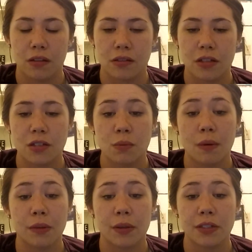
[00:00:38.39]
So this is
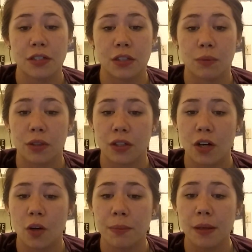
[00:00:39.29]
what we're going to do. We're going
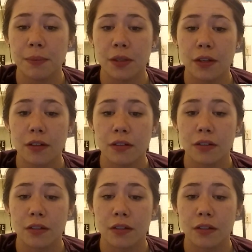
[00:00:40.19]
to open up we're